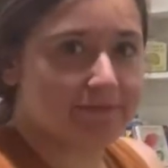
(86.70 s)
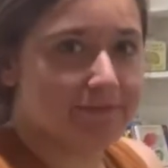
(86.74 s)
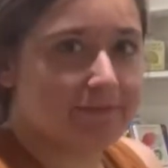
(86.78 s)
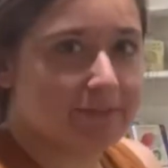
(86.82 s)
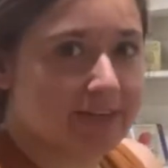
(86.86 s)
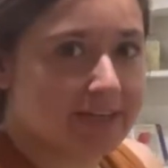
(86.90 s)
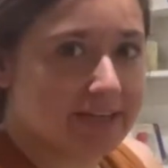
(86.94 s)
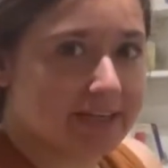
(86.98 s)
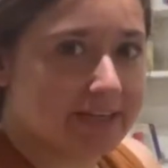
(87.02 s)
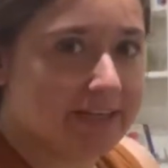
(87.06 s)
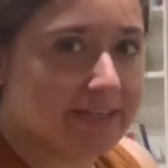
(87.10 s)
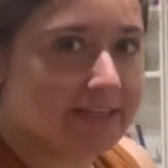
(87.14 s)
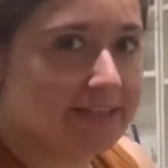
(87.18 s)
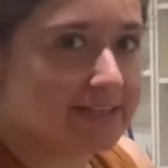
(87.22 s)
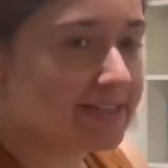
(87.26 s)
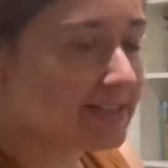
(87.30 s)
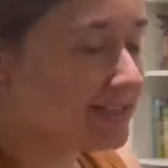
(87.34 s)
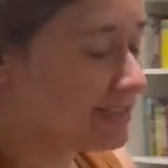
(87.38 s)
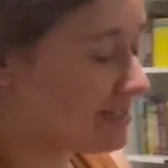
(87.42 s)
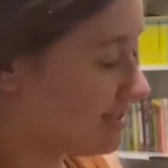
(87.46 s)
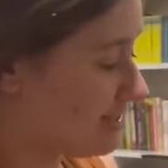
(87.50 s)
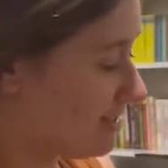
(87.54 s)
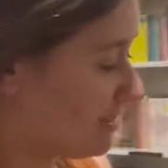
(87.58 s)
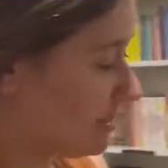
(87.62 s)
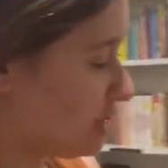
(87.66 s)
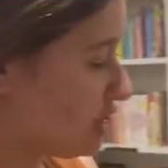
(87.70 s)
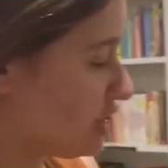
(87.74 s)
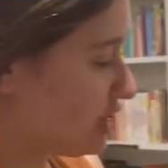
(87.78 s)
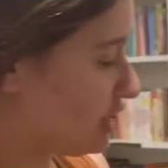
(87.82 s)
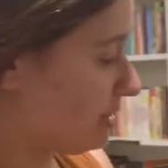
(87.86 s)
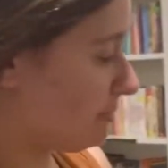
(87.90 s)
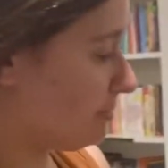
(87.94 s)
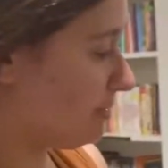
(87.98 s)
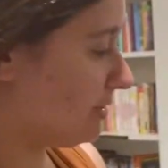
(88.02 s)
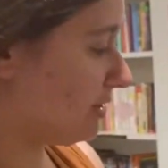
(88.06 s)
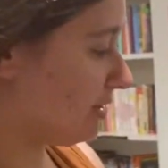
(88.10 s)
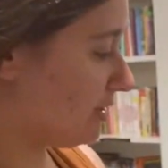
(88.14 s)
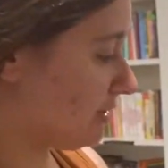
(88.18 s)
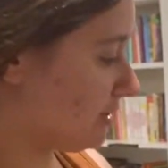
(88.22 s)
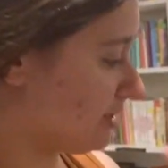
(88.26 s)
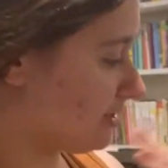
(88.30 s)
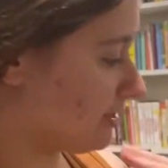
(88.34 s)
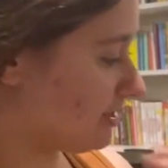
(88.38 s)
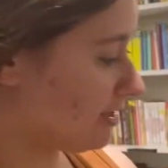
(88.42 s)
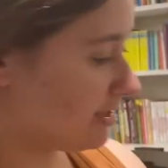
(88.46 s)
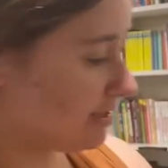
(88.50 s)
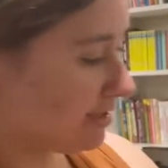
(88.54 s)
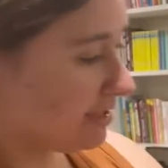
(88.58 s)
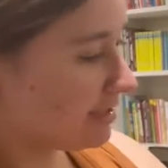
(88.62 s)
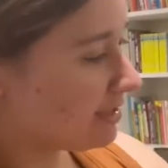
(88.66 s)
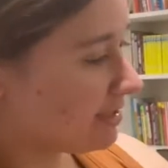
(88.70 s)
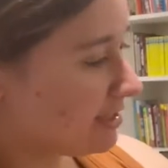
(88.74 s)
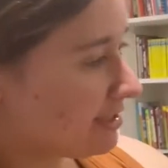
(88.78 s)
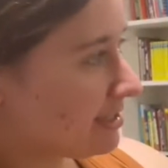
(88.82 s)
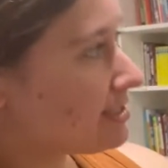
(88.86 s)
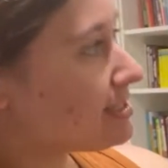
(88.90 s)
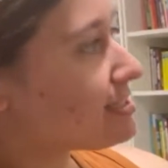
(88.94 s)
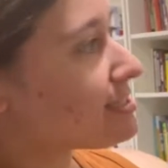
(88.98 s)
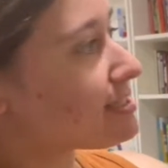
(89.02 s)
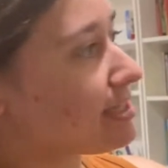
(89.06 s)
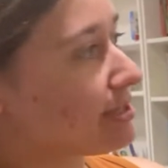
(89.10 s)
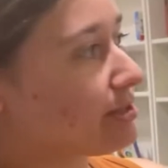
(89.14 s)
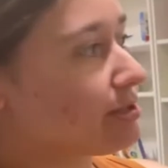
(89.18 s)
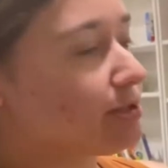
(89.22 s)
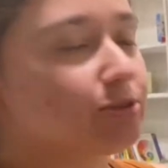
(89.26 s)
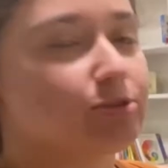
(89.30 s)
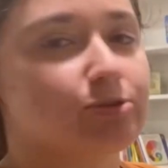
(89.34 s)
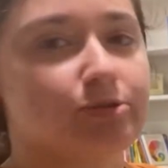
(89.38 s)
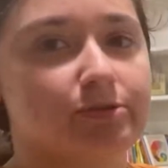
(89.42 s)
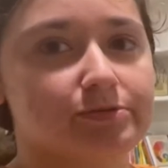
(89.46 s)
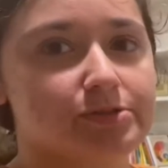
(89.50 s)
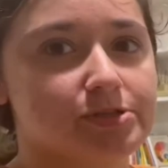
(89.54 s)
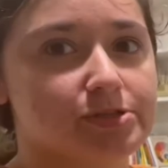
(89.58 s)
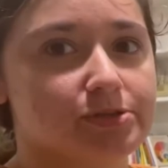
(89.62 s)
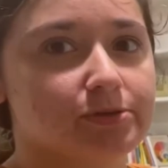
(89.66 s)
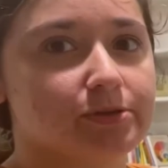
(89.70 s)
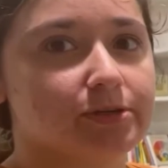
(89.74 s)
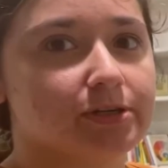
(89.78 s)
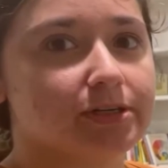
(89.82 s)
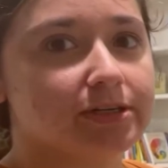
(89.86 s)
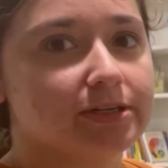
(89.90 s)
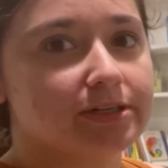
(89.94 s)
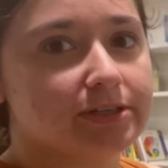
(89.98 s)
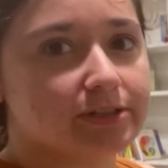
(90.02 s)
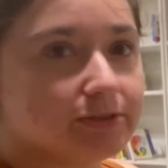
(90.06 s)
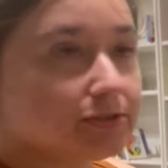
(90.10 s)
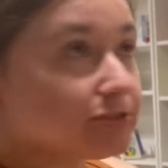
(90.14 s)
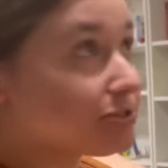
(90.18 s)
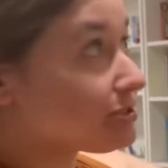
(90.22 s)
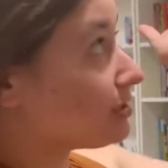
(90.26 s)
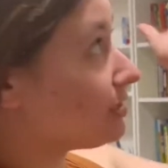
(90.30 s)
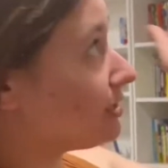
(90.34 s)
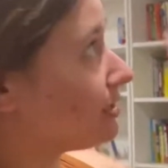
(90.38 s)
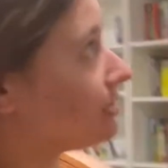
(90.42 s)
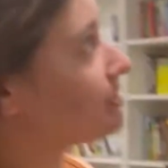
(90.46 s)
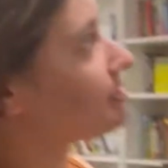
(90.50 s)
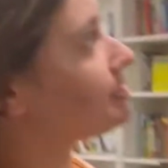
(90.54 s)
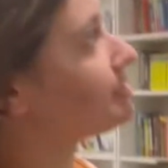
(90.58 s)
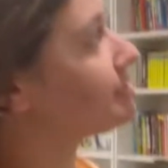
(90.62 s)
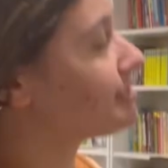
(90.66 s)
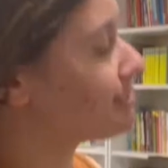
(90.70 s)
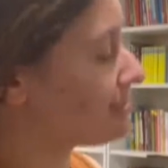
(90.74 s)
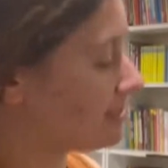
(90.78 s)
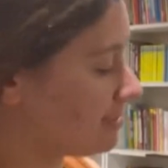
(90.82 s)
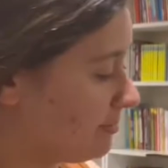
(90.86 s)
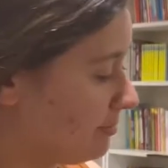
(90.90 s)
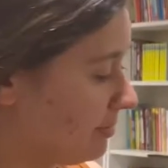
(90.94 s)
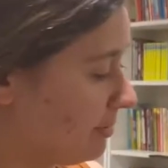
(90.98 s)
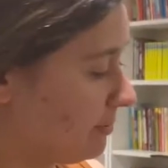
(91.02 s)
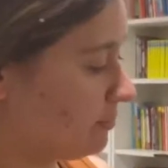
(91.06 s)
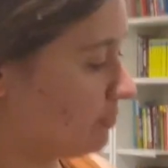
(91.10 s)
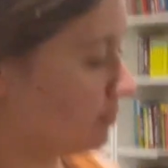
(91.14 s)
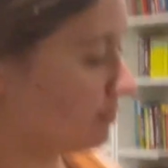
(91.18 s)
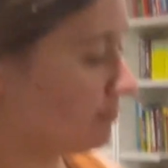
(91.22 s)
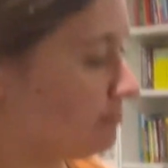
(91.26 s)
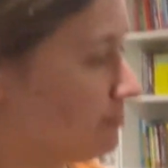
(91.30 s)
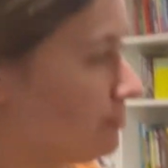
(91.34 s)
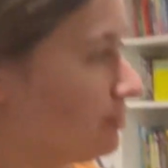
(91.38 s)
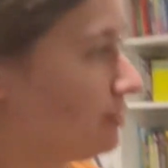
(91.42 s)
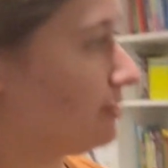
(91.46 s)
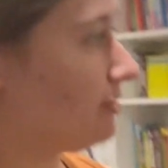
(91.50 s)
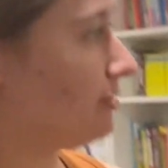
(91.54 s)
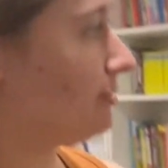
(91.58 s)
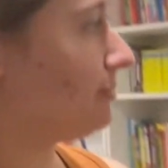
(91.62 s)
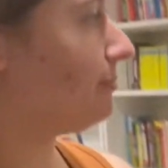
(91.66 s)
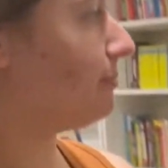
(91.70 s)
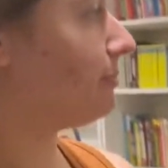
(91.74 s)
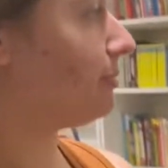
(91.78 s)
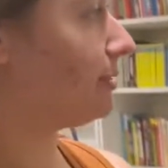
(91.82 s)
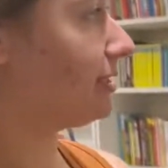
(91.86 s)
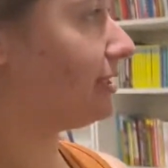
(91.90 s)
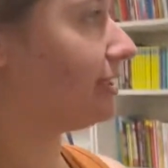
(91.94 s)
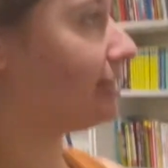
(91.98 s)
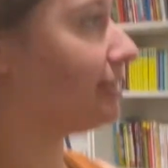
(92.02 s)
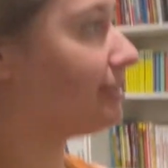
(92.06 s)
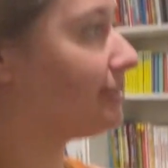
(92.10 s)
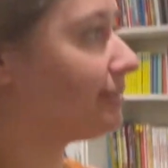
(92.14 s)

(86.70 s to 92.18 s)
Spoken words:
find cheap yarn is at the thrift store. Usually this is a little bit more full, but